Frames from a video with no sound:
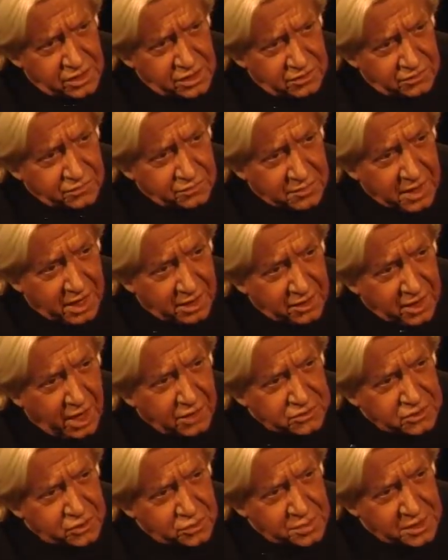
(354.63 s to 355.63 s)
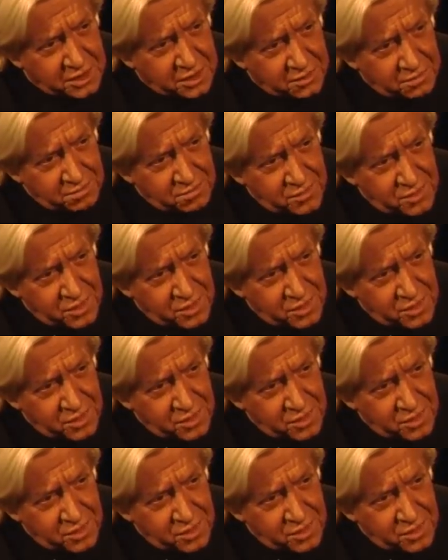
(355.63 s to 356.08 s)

He's from Canada. How did you meet him?